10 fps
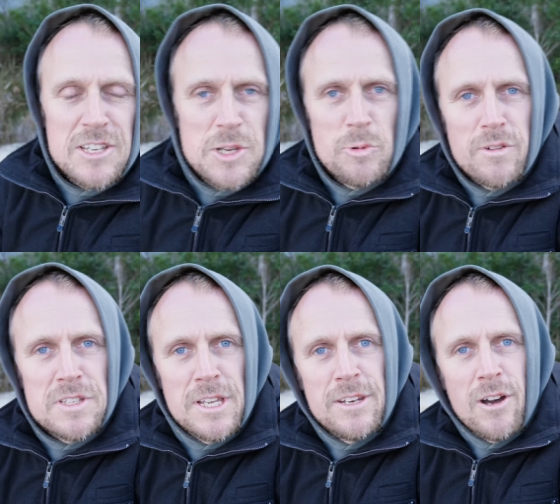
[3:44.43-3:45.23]
As you would have
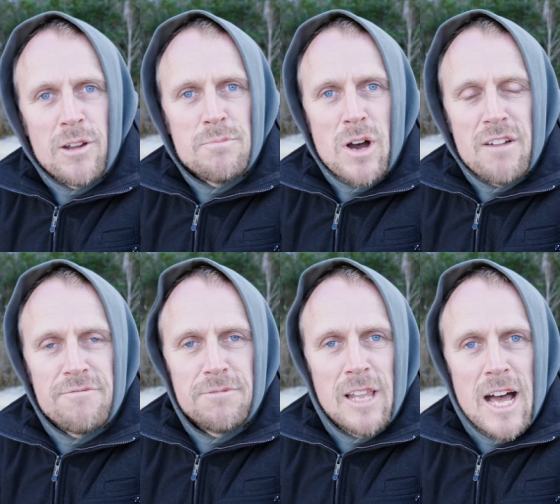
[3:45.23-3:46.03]
seen on my
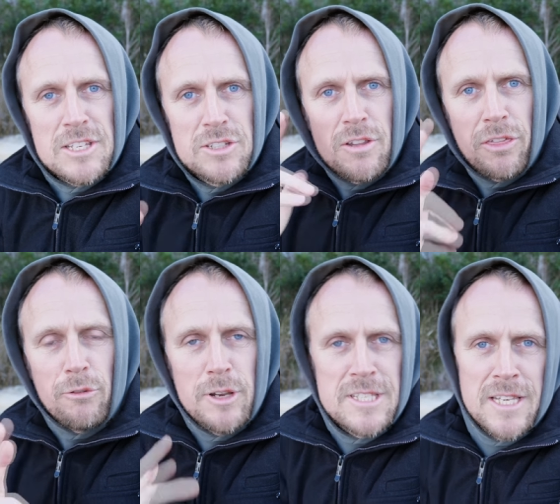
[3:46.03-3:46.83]
last
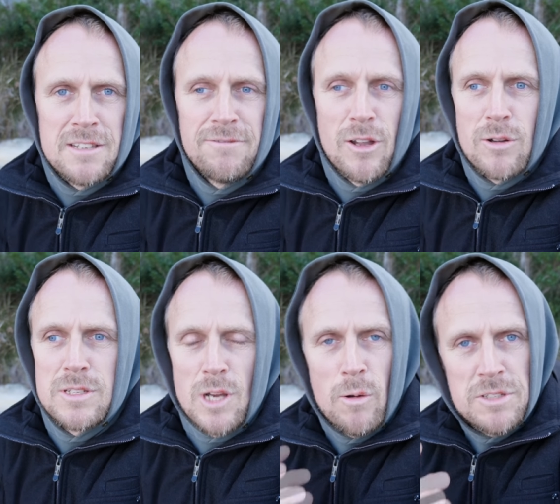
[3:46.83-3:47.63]
three sets of
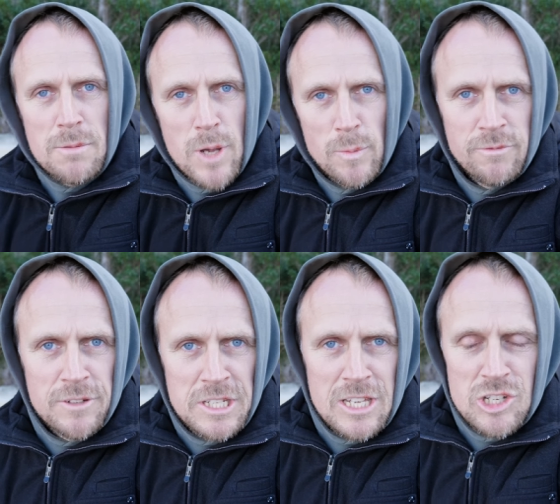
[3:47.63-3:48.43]
vlogs, I was in Melbourne
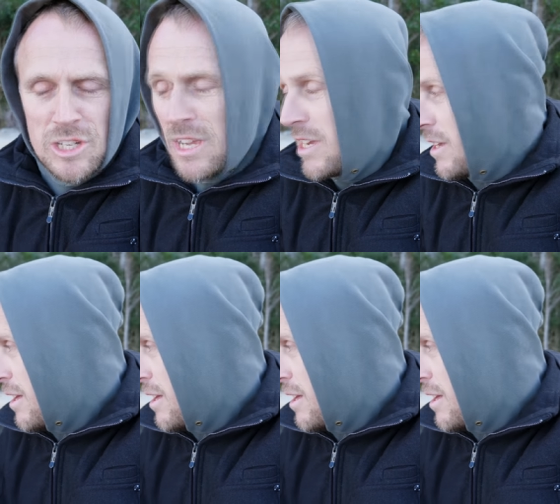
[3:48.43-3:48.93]
for TGE